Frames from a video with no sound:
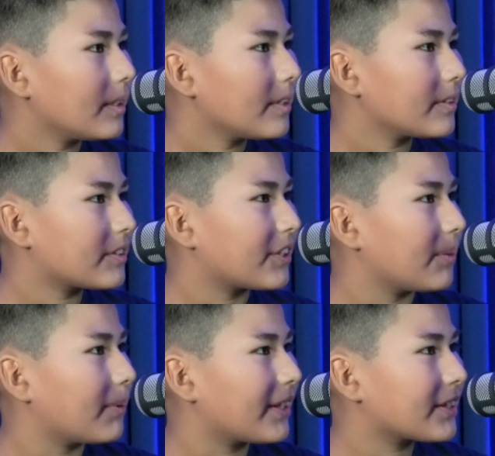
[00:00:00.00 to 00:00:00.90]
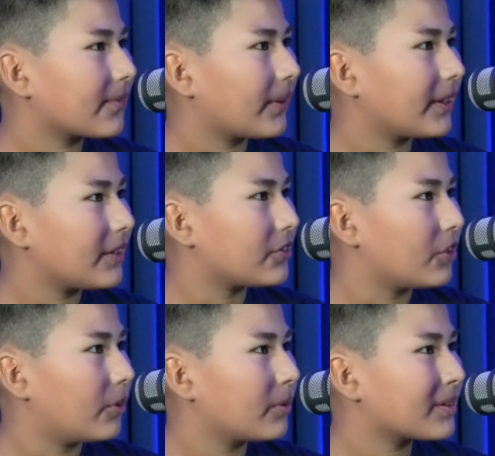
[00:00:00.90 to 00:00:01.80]
She makes funny
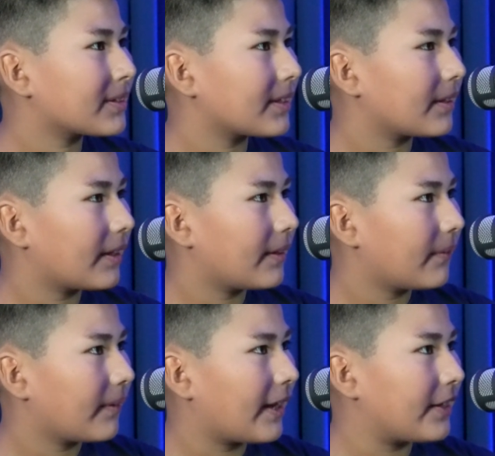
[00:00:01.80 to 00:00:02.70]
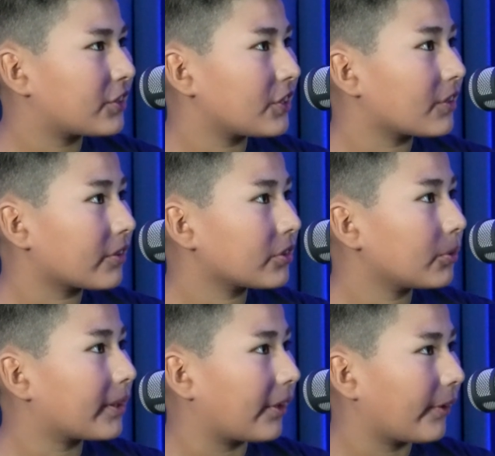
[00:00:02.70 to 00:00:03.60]
jokes. And she's also
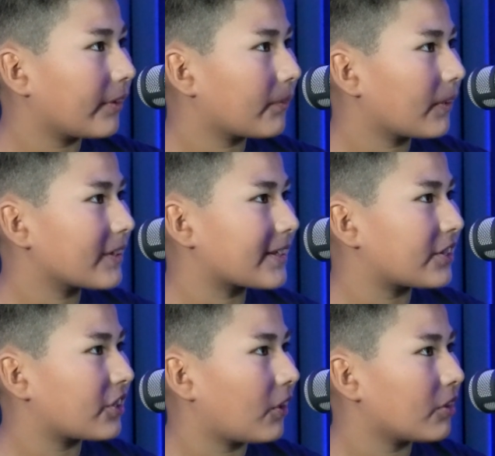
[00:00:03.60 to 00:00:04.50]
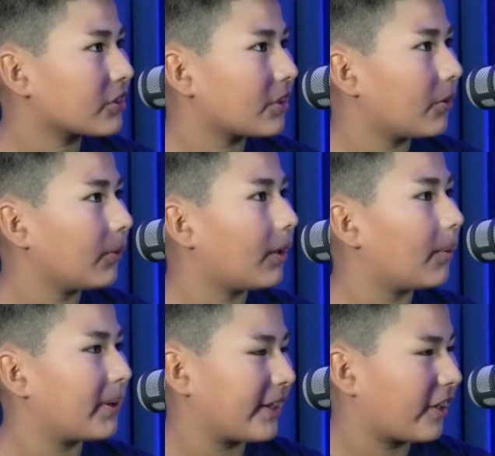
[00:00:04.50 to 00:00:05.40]
caring for us, and she also
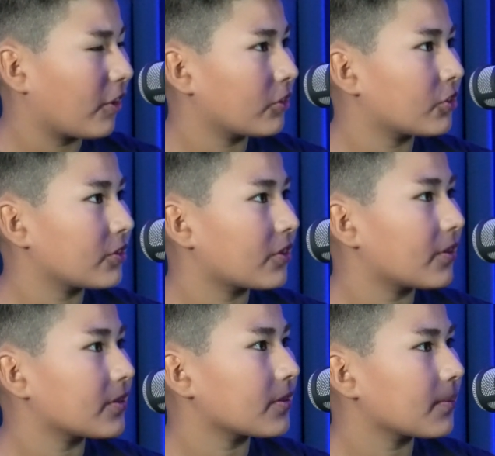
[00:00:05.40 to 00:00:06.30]
encourages us.